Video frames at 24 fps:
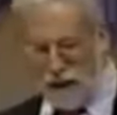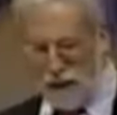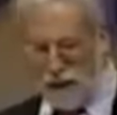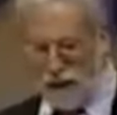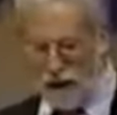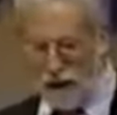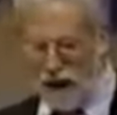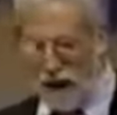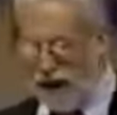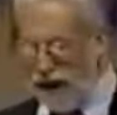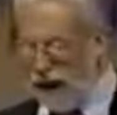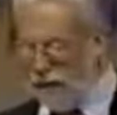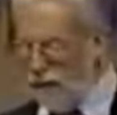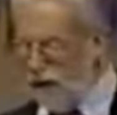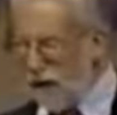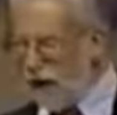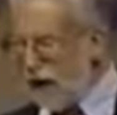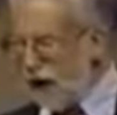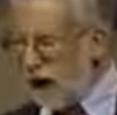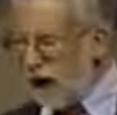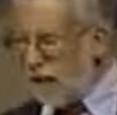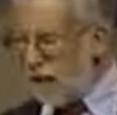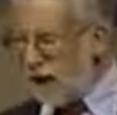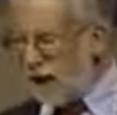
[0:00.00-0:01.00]
Okay, we
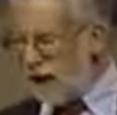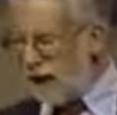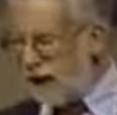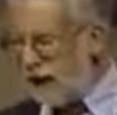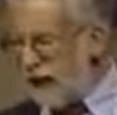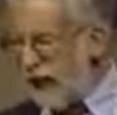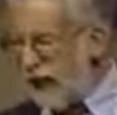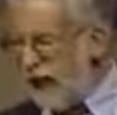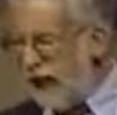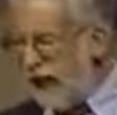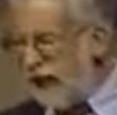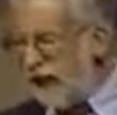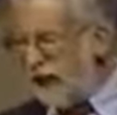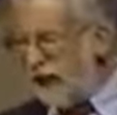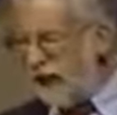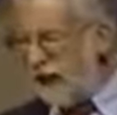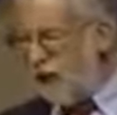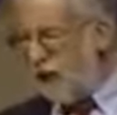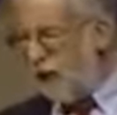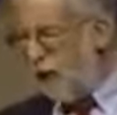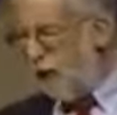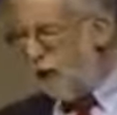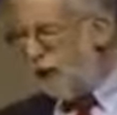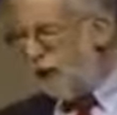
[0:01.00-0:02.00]
talked about signs,
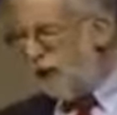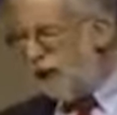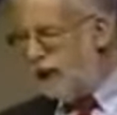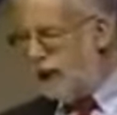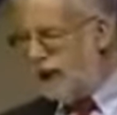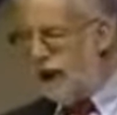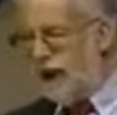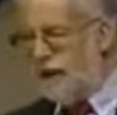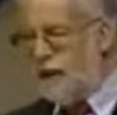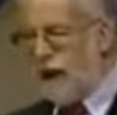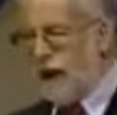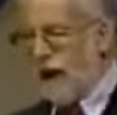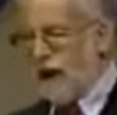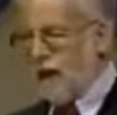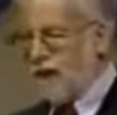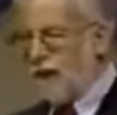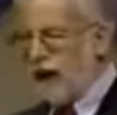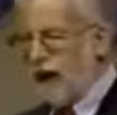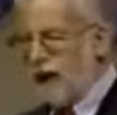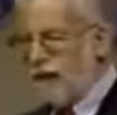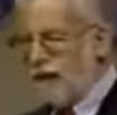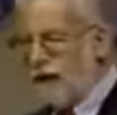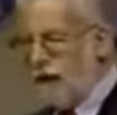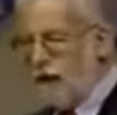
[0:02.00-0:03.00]
tokens, now we're going to
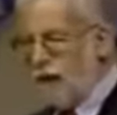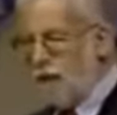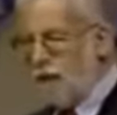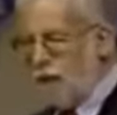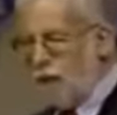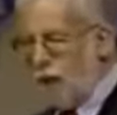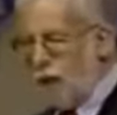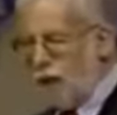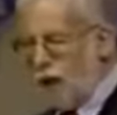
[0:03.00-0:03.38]
talk about